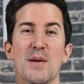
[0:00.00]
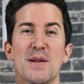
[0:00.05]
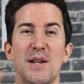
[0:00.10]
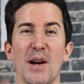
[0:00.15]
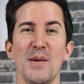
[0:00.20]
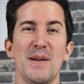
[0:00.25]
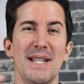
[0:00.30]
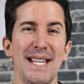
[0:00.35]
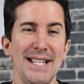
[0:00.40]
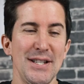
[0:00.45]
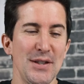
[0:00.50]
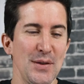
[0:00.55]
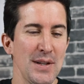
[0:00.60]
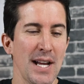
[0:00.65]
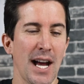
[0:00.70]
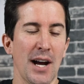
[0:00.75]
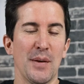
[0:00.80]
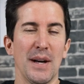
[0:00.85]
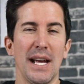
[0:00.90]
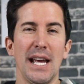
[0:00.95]
So did you
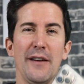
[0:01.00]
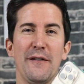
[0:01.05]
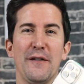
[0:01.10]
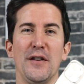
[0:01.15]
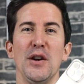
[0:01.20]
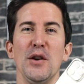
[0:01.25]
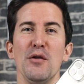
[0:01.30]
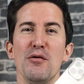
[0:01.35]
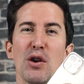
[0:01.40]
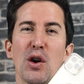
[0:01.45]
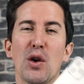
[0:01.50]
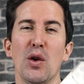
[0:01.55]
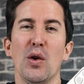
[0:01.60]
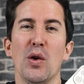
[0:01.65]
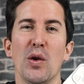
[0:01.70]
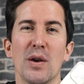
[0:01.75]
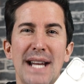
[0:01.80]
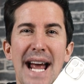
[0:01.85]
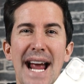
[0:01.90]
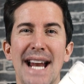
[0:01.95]
know if you
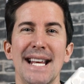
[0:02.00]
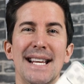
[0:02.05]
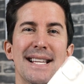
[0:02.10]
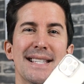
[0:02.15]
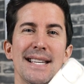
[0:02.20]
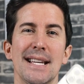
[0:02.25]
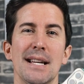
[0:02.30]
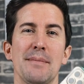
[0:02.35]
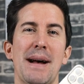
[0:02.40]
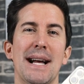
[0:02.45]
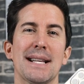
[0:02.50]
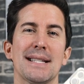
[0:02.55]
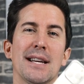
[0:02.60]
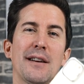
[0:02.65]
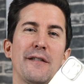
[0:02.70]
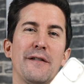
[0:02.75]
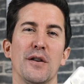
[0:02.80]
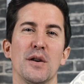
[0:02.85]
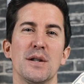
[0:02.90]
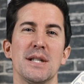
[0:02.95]
record any
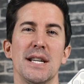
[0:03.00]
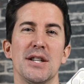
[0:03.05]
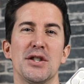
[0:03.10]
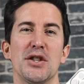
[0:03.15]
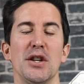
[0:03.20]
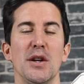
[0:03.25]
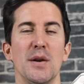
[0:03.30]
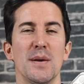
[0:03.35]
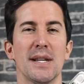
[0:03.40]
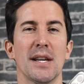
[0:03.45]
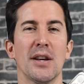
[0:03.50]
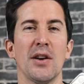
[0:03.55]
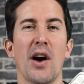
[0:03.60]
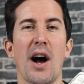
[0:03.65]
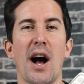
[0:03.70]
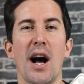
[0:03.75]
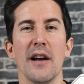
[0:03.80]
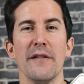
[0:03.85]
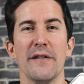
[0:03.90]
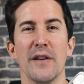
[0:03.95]
cinematic footage using your
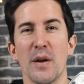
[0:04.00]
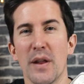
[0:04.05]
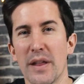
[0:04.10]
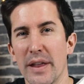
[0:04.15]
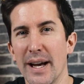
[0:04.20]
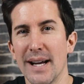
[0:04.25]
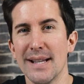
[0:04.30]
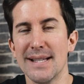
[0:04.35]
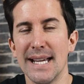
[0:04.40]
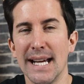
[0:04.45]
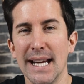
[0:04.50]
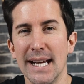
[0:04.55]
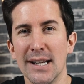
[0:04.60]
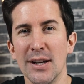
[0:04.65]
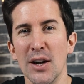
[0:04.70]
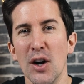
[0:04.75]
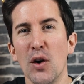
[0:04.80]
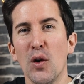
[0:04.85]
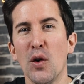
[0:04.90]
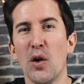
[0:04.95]
iPhone 13
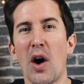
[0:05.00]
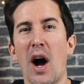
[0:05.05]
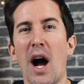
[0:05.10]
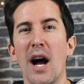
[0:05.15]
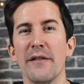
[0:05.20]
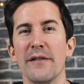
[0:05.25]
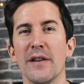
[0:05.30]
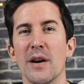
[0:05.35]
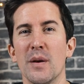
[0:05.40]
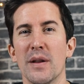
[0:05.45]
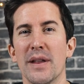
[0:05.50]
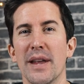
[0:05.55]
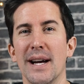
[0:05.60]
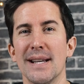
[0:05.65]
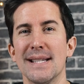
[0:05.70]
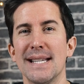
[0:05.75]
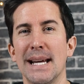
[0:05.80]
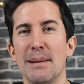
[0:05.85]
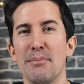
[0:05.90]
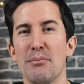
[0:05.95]
or iPhone
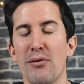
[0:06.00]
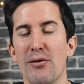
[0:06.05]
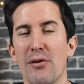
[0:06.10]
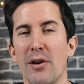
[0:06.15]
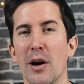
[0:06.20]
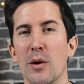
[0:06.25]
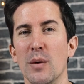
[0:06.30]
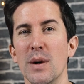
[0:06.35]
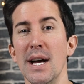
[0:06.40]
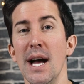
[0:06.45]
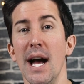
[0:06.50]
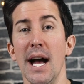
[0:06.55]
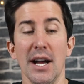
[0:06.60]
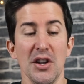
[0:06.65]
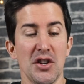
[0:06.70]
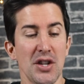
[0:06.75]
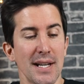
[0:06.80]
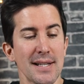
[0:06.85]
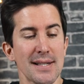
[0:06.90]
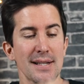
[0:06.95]
13 Pro,
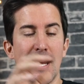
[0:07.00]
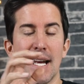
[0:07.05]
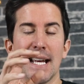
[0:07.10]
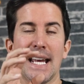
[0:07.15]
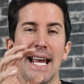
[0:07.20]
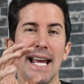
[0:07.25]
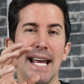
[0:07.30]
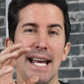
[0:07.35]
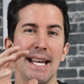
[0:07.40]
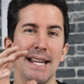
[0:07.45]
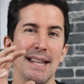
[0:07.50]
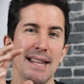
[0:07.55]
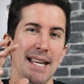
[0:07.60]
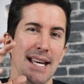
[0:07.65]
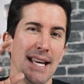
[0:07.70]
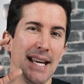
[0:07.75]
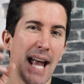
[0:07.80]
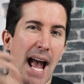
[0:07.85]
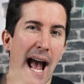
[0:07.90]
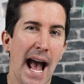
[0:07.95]
just like in
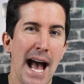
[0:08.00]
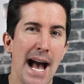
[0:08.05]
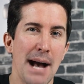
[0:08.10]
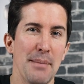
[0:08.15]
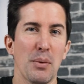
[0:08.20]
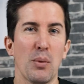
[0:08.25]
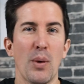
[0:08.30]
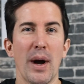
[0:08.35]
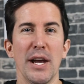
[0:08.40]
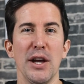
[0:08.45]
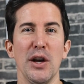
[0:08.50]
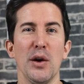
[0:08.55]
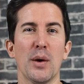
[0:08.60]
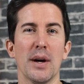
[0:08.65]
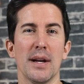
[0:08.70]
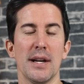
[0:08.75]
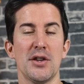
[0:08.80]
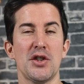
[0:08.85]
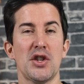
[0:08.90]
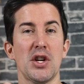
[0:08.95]
the app where you
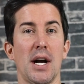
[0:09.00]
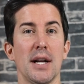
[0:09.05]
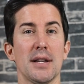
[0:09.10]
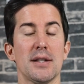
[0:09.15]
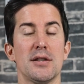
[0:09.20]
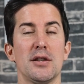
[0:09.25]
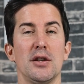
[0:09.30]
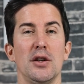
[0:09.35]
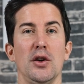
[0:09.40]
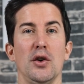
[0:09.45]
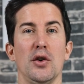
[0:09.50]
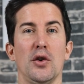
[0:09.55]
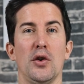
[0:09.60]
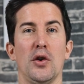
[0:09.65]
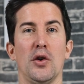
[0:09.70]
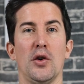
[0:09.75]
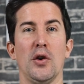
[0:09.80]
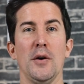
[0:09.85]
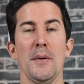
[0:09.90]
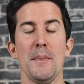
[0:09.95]
can adjust
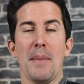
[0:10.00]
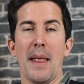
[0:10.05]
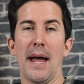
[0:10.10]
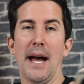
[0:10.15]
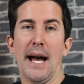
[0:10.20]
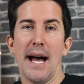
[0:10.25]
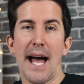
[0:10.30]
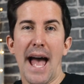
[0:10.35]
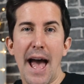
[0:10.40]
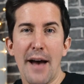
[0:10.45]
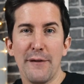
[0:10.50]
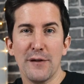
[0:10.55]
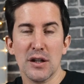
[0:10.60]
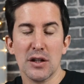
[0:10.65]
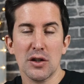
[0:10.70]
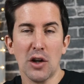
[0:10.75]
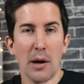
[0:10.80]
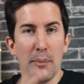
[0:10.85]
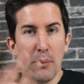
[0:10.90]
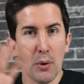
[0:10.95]
your
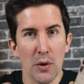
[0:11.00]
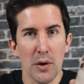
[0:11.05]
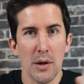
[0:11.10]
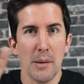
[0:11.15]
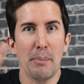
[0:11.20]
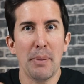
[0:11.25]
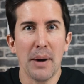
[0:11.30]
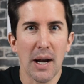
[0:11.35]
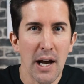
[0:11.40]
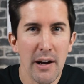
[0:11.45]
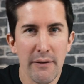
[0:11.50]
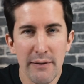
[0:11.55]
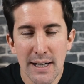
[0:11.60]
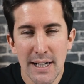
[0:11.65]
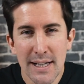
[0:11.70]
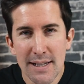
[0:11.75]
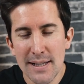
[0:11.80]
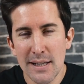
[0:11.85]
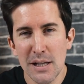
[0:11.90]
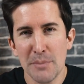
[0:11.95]
f-stop or the
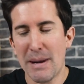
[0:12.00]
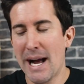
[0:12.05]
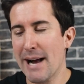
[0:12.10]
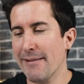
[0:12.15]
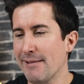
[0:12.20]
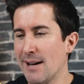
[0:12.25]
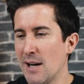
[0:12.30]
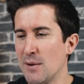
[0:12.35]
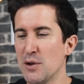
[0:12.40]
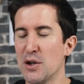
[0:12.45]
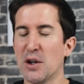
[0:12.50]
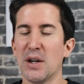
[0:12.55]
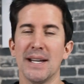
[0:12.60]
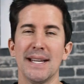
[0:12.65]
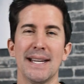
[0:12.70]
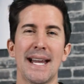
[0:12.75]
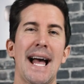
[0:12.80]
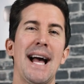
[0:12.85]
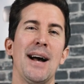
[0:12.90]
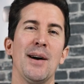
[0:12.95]
blurriness in the background, you
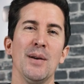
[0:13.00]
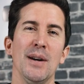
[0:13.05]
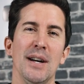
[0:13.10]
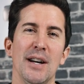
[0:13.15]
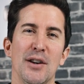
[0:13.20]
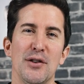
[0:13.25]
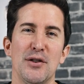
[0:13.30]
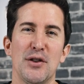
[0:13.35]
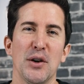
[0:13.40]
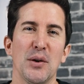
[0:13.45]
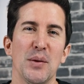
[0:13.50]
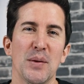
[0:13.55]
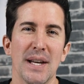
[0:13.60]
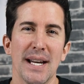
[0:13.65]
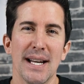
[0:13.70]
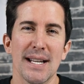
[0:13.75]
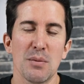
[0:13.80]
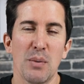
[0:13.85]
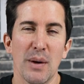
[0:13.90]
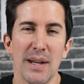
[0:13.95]
can now do
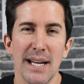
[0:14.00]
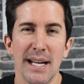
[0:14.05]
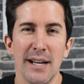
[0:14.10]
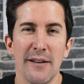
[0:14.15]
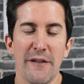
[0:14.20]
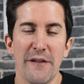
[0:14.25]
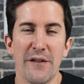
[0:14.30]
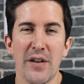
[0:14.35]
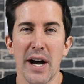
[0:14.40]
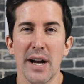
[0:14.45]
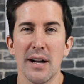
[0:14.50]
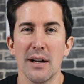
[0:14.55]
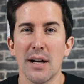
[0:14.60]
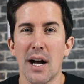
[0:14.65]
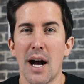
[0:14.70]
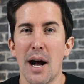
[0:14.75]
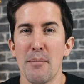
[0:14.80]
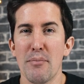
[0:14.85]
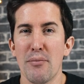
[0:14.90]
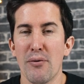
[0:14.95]
this within Final
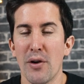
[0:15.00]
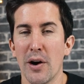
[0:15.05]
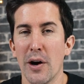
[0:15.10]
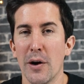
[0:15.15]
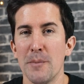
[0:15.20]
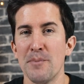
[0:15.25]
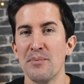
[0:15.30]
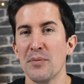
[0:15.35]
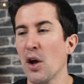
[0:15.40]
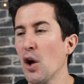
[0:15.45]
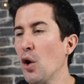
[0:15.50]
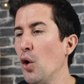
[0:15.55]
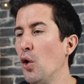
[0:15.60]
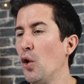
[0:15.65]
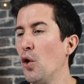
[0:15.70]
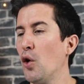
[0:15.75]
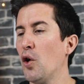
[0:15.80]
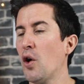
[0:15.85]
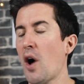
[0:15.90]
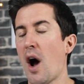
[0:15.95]
Cut Pro
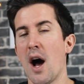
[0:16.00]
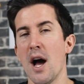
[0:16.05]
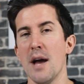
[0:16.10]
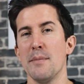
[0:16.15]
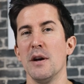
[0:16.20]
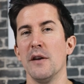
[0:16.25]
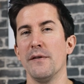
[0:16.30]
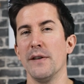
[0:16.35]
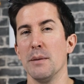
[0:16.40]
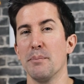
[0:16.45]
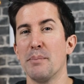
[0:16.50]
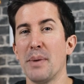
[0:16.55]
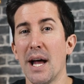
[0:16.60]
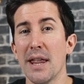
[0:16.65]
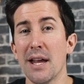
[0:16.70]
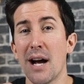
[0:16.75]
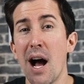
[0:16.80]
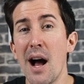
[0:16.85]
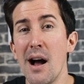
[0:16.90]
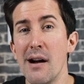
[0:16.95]
or iMovie, but
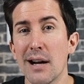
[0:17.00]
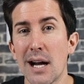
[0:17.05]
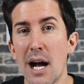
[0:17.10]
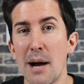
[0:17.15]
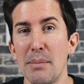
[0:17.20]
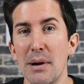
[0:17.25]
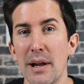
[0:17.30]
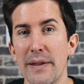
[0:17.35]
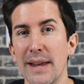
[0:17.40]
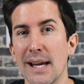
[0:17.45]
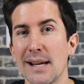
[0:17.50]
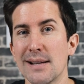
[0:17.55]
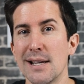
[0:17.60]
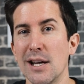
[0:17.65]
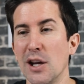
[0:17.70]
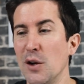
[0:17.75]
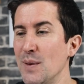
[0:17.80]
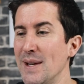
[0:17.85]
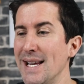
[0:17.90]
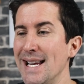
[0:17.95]
there are a couple of things
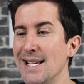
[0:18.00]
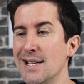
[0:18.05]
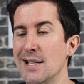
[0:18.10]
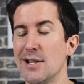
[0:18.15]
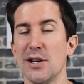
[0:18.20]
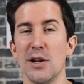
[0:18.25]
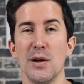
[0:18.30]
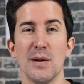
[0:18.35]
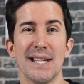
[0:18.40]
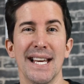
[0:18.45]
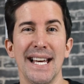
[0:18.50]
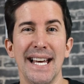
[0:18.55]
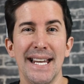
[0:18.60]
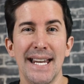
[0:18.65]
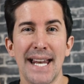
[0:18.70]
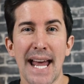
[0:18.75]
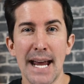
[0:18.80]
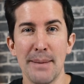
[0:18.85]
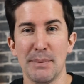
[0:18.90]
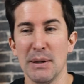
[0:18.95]
that you need to do to
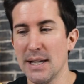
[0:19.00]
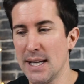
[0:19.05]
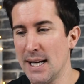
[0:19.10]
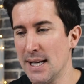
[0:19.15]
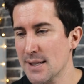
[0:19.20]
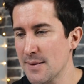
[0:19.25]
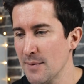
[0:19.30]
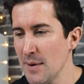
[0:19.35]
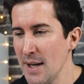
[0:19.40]
enable this.